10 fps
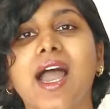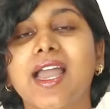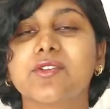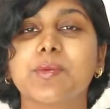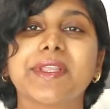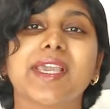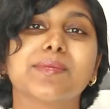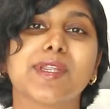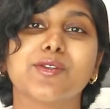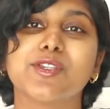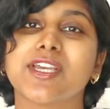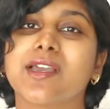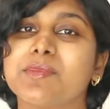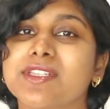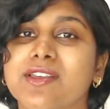Hi everybody, I'm Dhanusha.
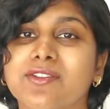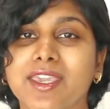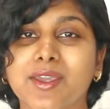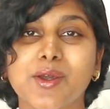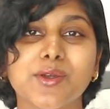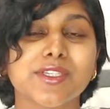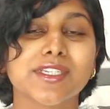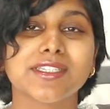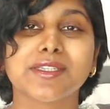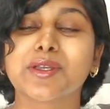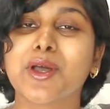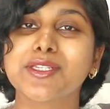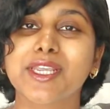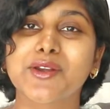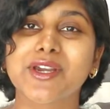I'm a self-care coach, digital
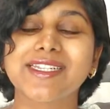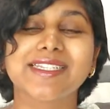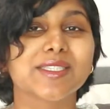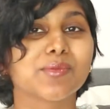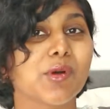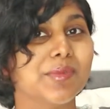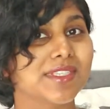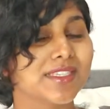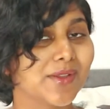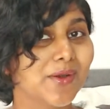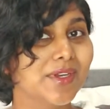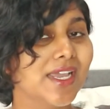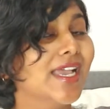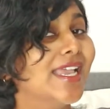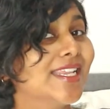content creator, and small business
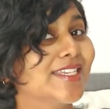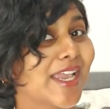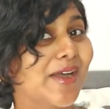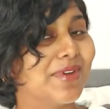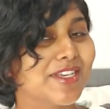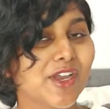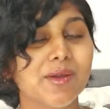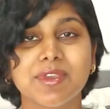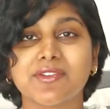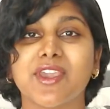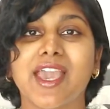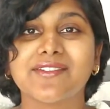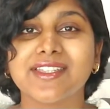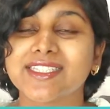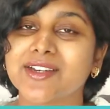owner. Check out my shop if you
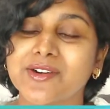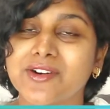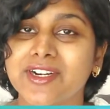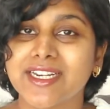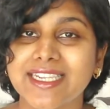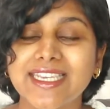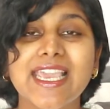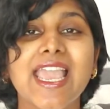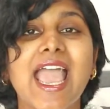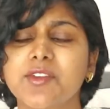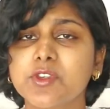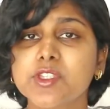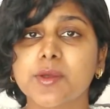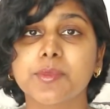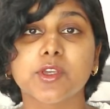haven't already. If you're
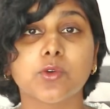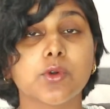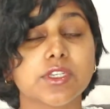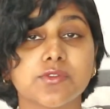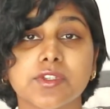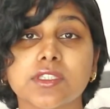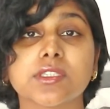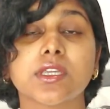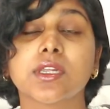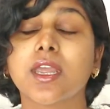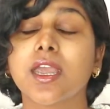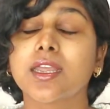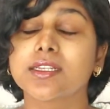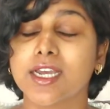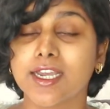somebody who always feels
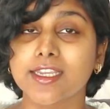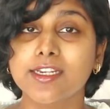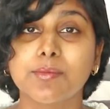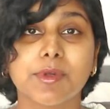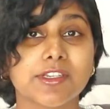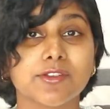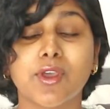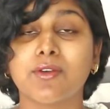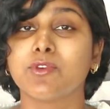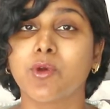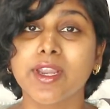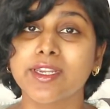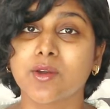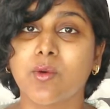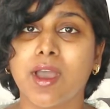tired, but you have no
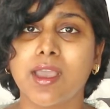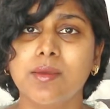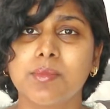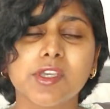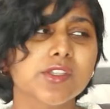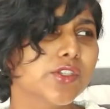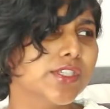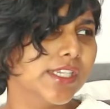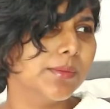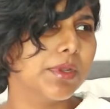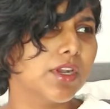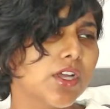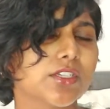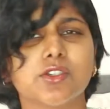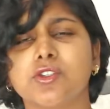idea why, because you sleep a
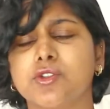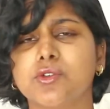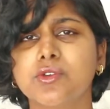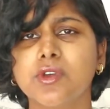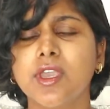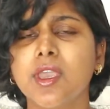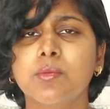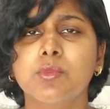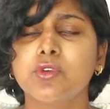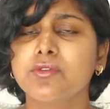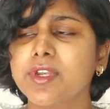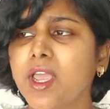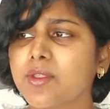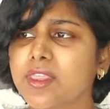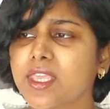lot, you do move
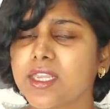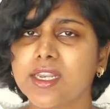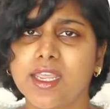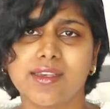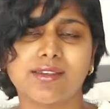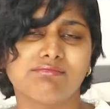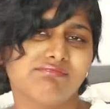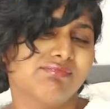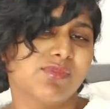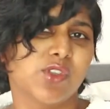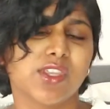now and then, and you